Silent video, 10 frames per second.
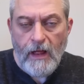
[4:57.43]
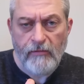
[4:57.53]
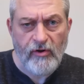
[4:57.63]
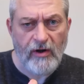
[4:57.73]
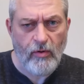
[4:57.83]

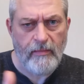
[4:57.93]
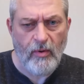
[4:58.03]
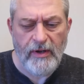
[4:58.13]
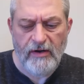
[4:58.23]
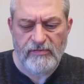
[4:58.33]
I'm trying to work my
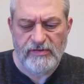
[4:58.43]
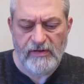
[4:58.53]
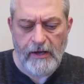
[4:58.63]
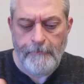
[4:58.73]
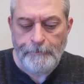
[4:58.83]
way over
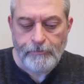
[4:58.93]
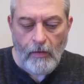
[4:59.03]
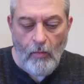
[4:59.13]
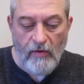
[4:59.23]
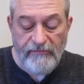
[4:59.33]
to
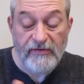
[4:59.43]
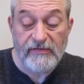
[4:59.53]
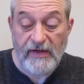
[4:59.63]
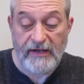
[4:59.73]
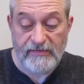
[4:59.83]
what
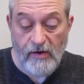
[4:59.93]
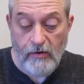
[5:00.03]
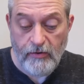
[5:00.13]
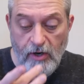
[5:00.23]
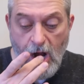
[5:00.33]
feels like it's
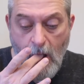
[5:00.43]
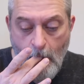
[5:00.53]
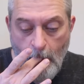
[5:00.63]
harder